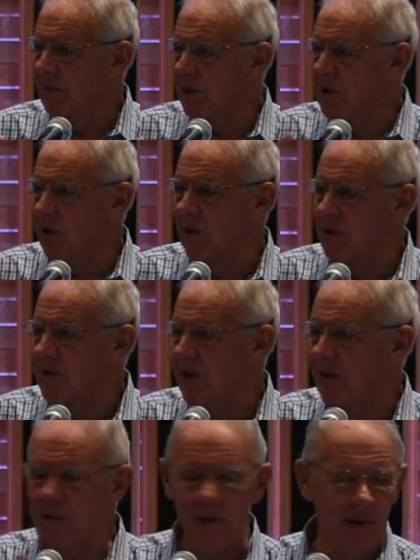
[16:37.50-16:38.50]
but you're not
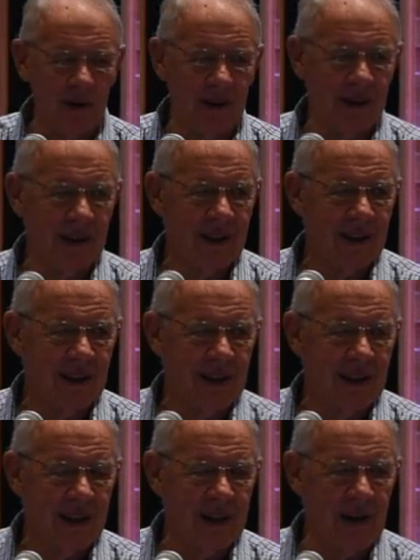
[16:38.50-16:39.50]
sinful.
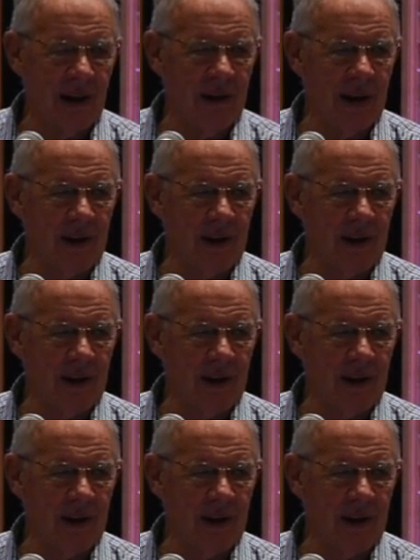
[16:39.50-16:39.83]
And you don't